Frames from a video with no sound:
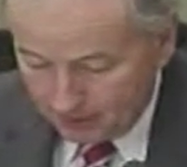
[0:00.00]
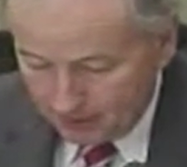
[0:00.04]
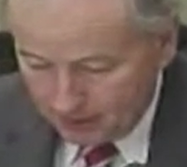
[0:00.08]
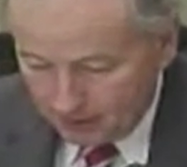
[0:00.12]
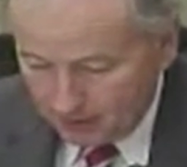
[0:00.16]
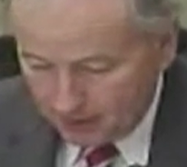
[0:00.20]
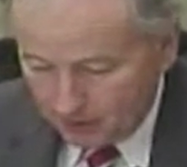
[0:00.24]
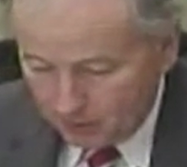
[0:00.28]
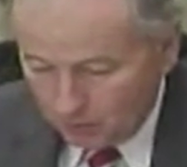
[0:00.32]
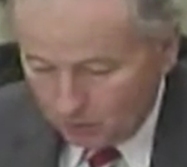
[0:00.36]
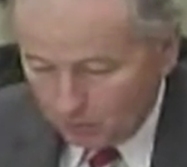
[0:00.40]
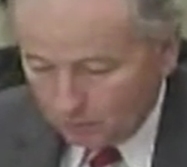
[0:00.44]

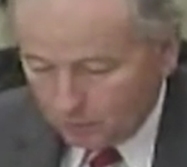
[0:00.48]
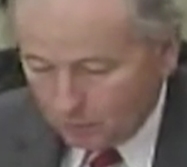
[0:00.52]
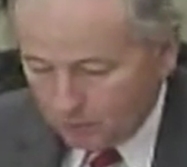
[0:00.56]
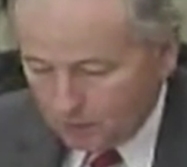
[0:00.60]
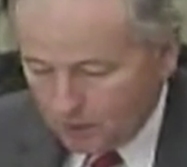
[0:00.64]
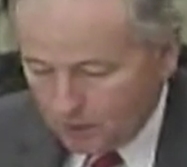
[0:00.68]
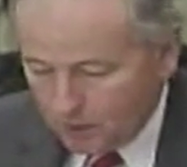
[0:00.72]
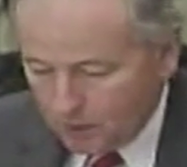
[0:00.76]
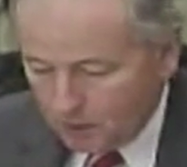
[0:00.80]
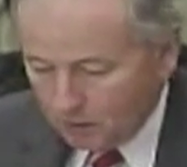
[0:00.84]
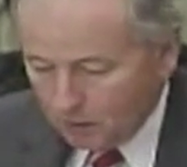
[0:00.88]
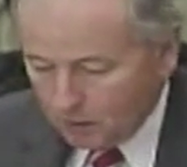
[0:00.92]

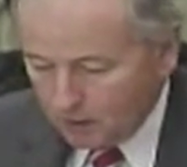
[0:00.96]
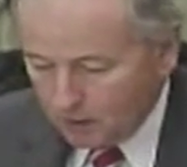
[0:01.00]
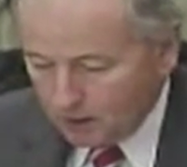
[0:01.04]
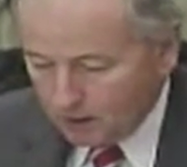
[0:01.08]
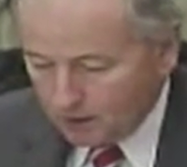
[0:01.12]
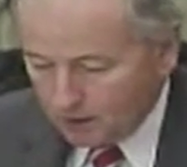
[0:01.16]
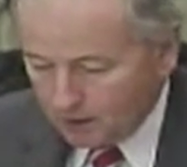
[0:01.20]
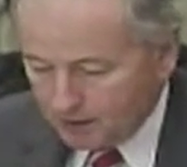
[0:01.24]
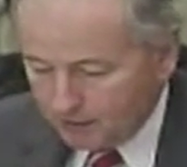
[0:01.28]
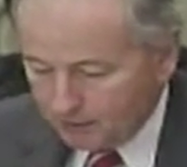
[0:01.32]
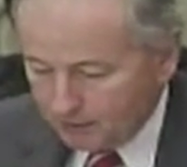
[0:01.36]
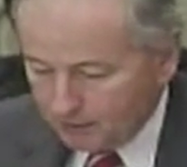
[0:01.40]
Overall, our
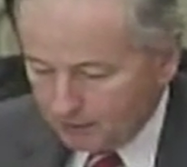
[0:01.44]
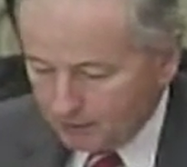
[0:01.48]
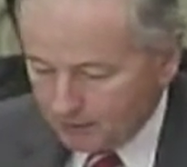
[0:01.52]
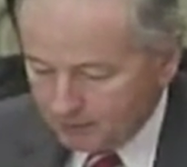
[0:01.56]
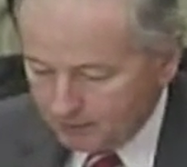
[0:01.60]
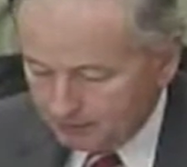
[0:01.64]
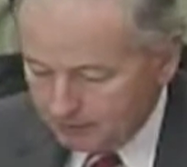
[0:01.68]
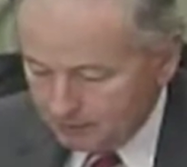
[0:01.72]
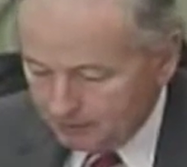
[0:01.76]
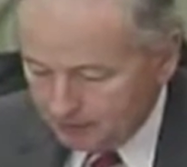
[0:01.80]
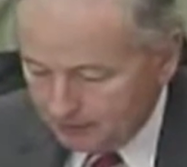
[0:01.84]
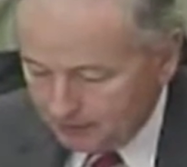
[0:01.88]

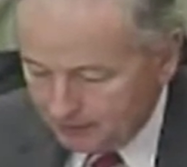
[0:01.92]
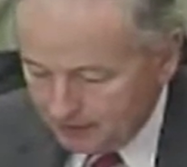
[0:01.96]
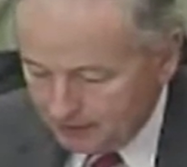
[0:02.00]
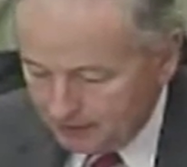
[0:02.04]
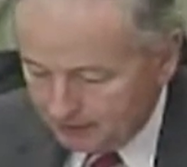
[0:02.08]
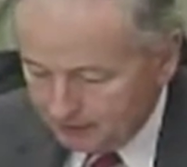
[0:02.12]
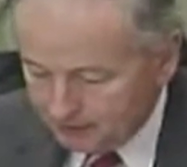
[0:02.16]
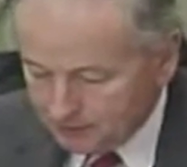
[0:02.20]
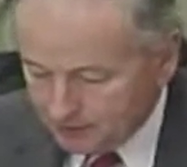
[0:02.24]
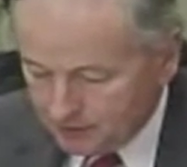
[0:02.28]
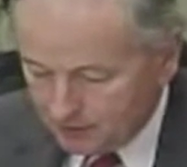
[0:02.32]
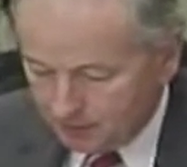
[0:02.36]
government
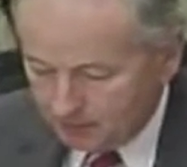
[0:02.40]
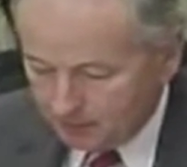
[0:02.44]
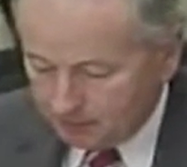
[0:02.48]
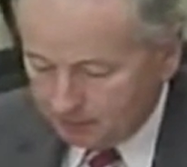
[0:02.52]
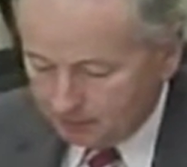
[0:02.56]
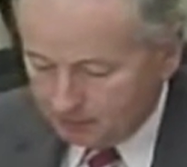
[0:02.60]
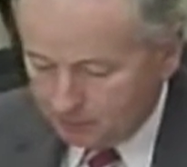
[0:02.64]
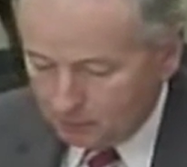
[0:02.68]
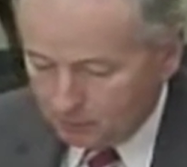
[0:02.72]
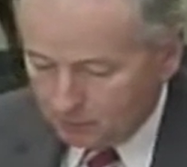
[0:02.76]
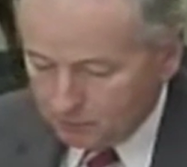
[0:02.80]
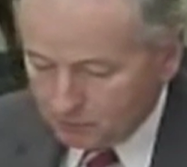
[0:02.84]
believes that our
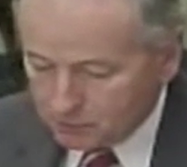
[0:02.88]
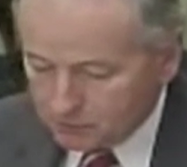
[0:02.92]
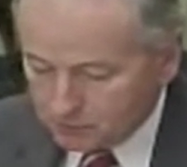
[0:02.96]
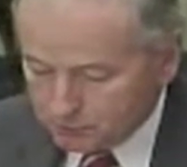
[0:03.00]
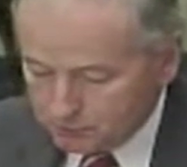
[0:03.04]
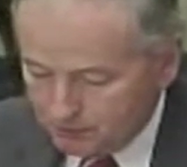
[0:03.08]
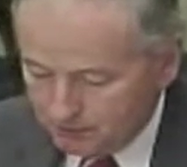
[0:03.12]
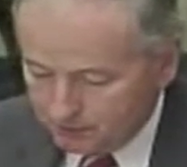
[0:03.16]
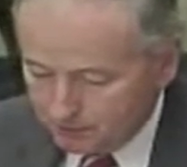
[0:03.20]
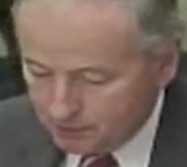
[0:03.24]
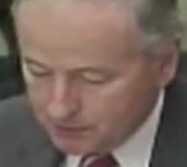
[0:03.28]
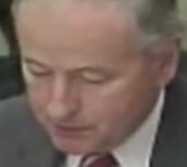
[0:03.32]
proposals
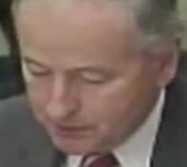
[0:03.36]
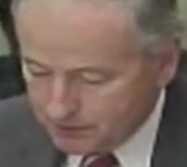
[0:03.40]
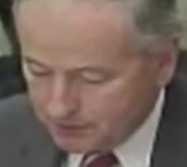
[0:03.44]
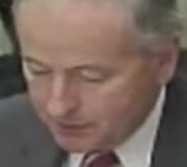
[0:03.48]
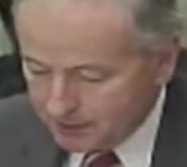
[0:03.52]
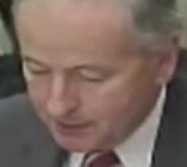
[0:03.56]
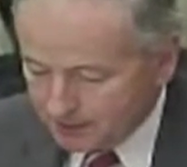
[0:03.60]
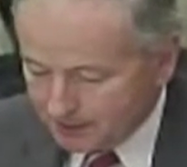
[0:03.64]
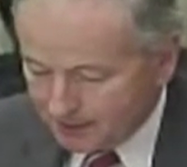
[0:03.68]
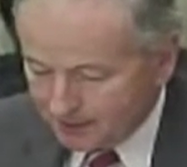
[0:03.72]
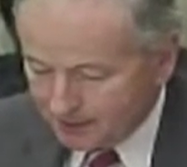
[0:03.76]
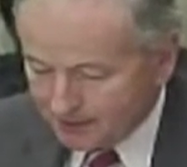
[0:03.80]
represent
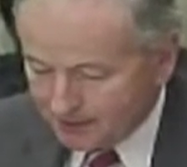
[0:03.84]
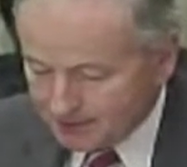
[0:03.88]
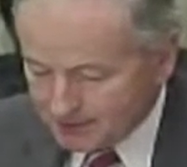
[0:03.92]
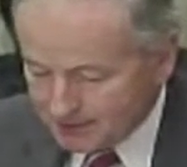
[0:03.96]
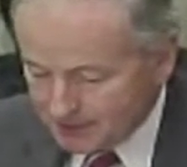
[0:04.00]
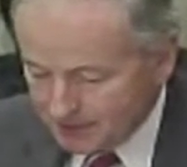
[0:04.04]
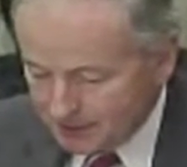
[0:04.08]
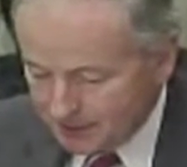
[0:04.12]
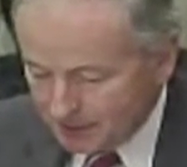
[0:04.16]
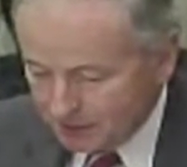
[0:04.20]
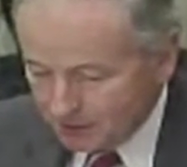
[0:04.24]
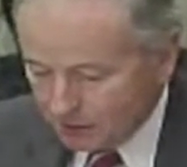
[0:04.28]
a
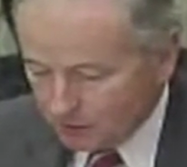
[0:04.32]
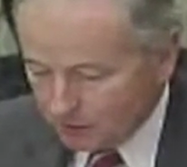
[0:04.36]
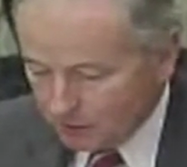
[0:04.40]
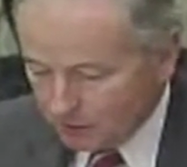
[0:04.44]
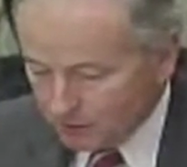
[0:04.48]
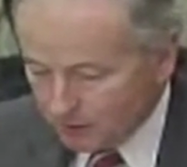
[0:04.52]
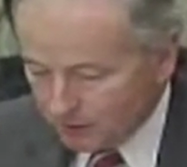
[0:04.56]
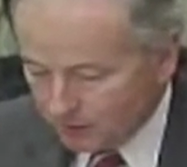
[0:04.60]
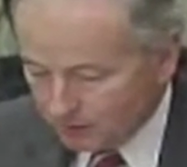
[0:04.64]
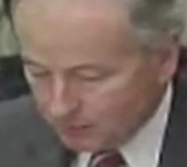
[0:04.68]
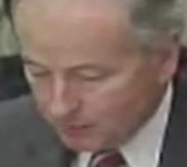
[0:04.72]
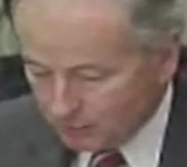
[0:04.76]
tailored
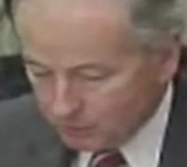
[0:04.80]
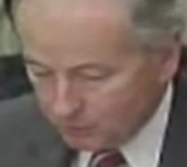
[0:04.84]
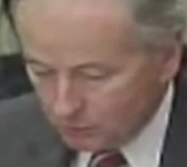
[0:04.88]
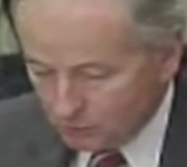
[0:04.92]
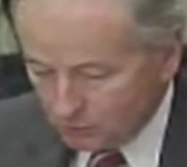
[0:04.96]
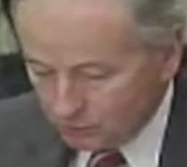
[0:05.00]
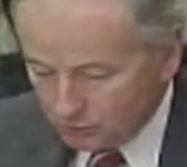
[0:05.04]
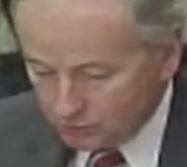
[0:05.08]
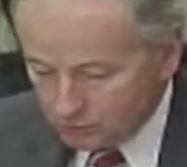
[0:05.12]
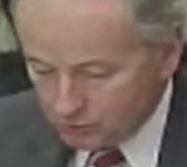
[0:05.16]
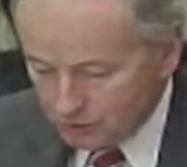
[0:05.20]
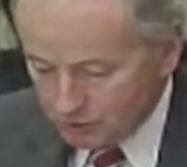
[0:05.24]

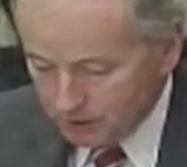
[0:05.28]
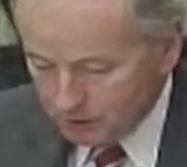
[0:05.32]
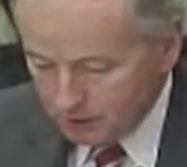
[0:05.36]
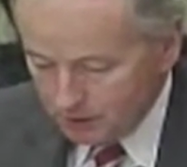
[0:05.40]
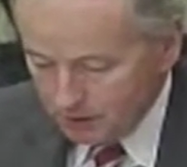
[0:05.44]
approach